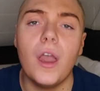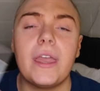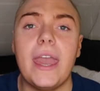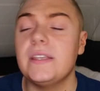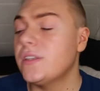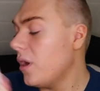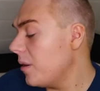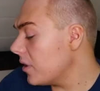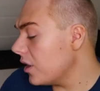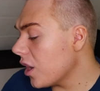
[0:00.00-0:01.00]
Okay, so
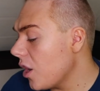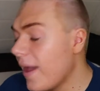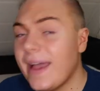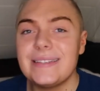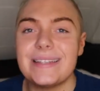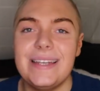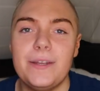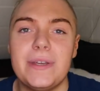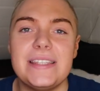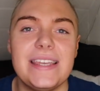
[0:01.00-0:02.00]
I'm gonna go and
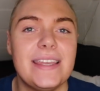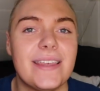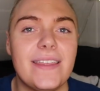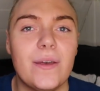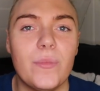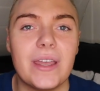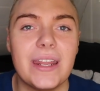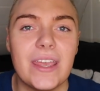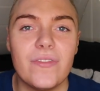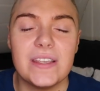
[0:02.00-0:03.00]
clean my teeth and then we're
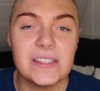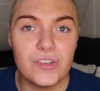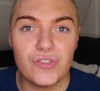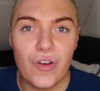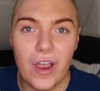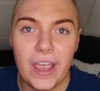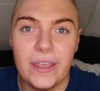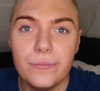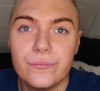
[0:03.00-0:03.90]
gonna give this a try.